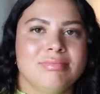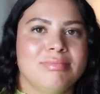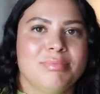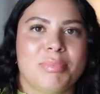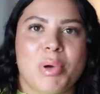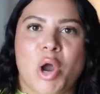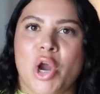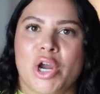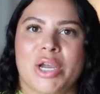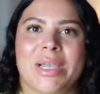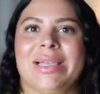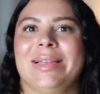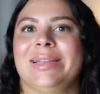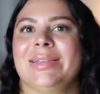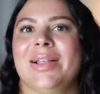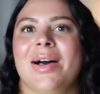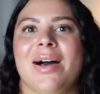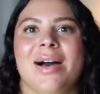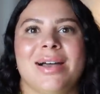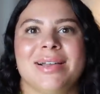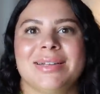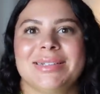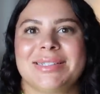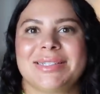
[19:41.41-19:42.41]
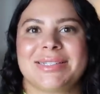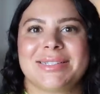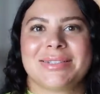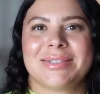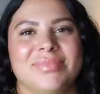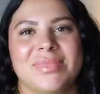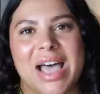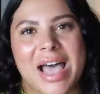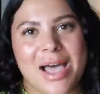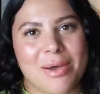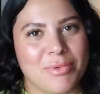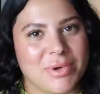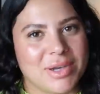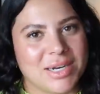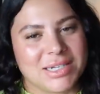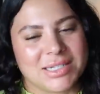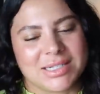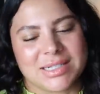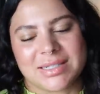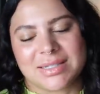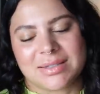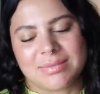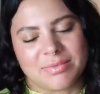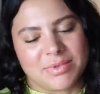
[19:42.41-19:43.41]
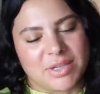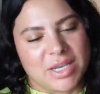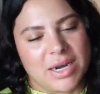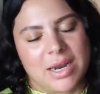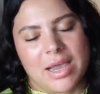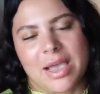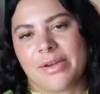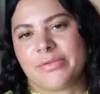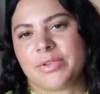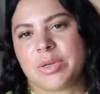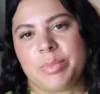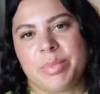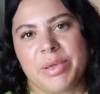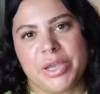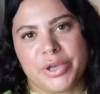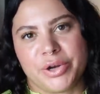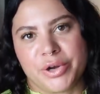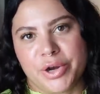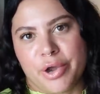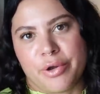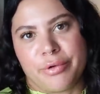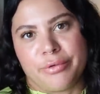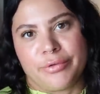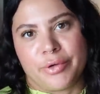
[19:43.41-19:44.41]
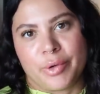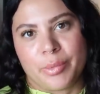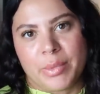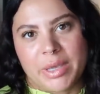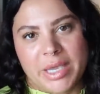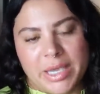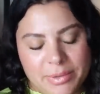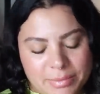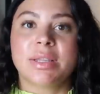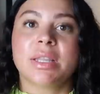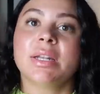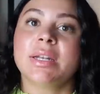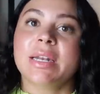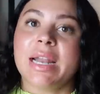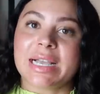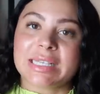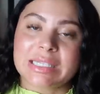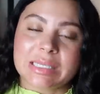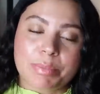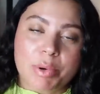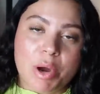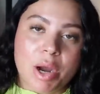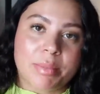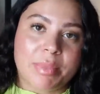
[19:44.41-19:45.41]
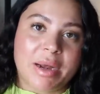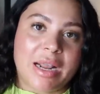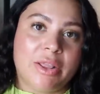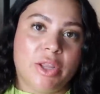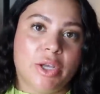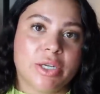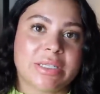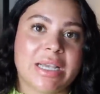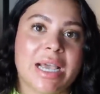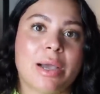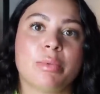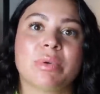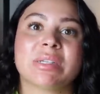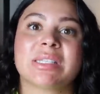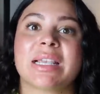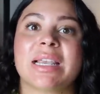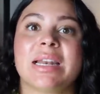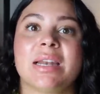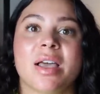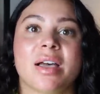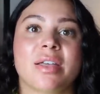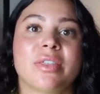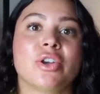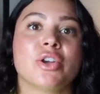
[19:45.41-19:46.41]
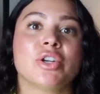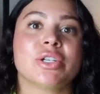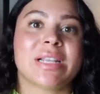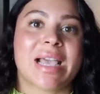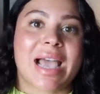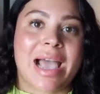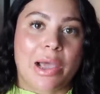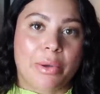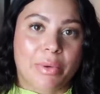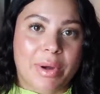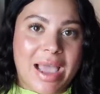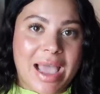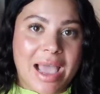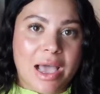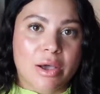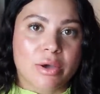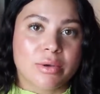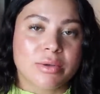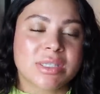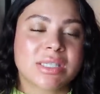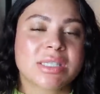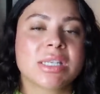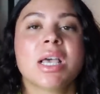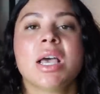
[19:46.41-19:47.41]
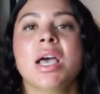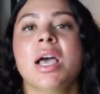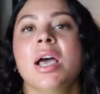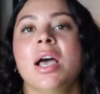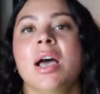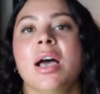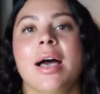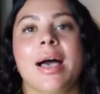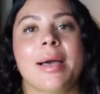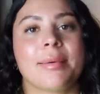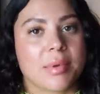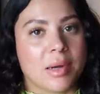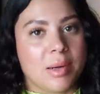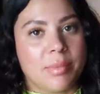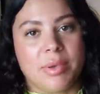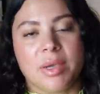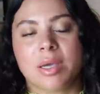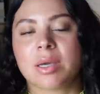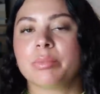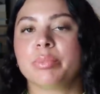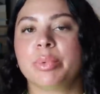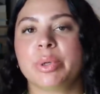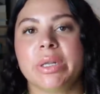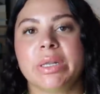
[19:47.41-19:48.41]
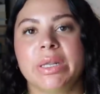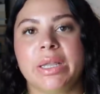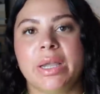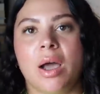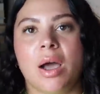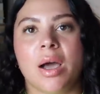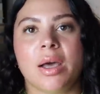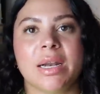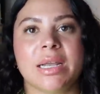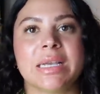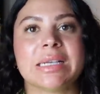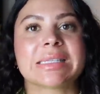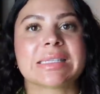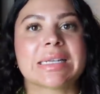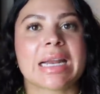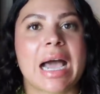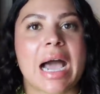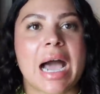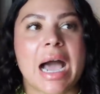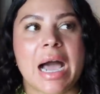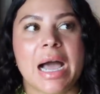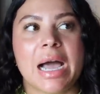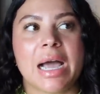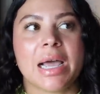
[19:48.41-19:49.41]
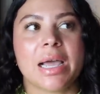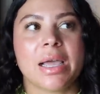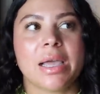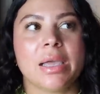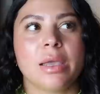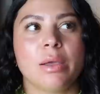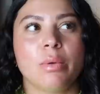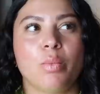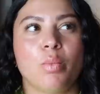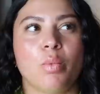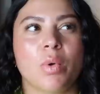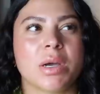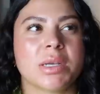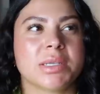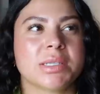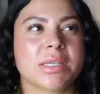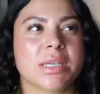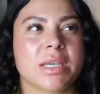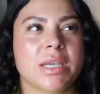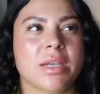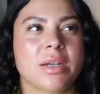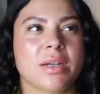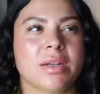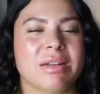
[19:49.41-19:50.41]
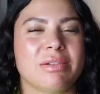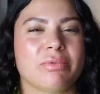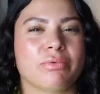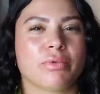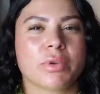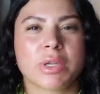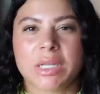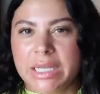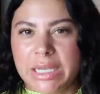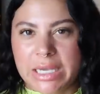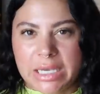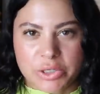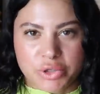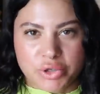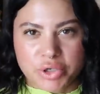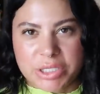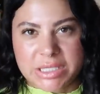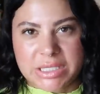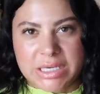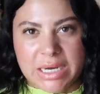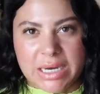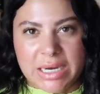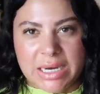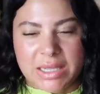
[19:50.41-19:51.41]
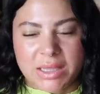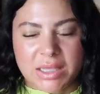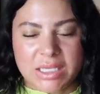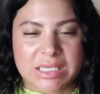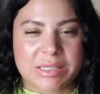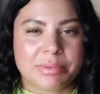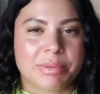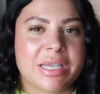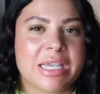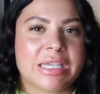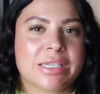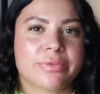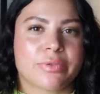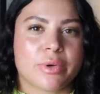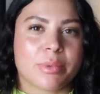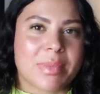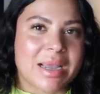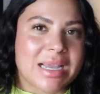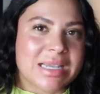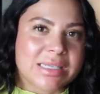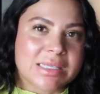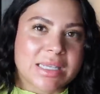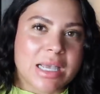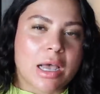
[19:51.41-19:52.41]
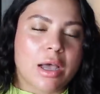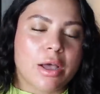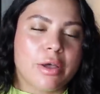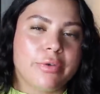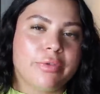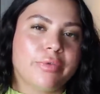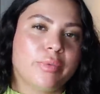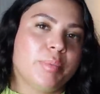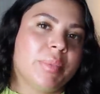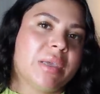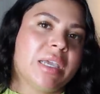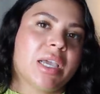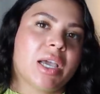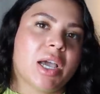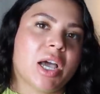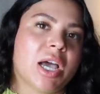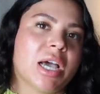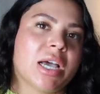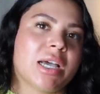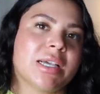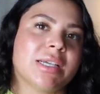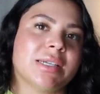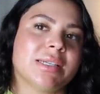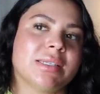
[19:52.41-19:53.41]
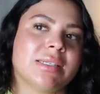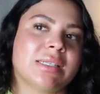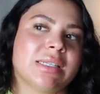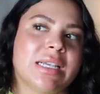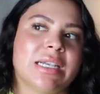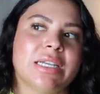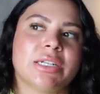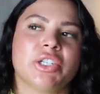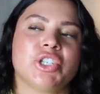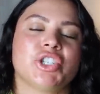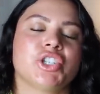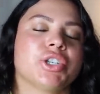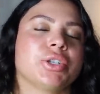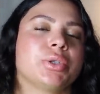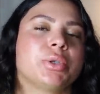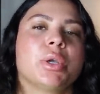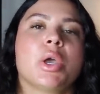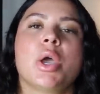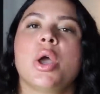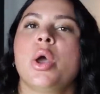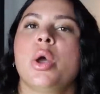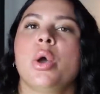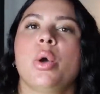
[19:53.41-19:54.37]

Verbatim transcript: parking lots. That one is gonna have to be a no for me. The next apartment I looked at was another townhouse. I'm gonna be completely honest, I wasn't really interested in this place for myself because it's just